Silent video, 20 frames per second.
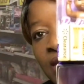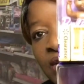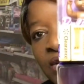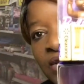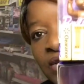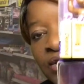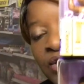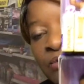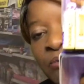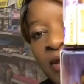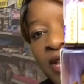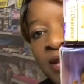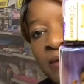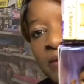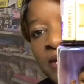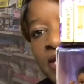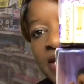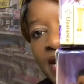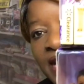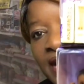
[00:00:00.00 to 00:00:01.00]
two
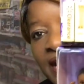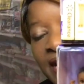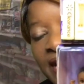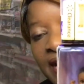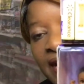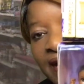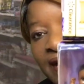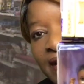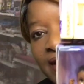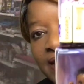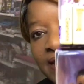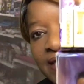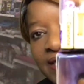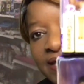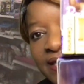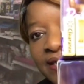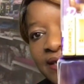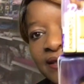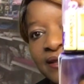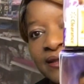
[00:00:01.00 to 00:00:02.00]
babies I had got
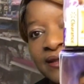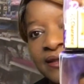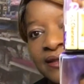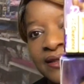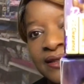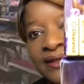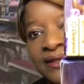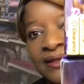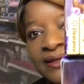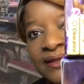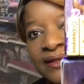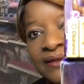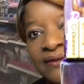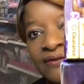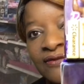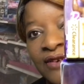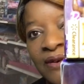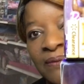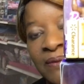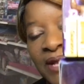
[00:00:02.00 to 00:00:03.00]

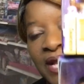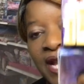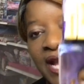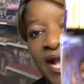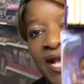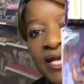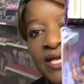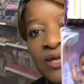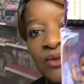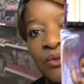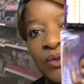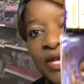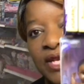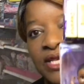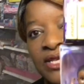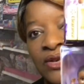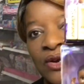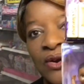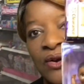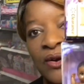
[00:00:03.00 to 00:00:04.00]
from last
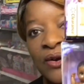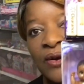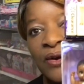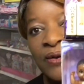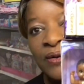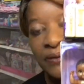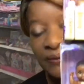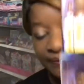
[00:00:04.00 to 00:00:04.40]
week's haul.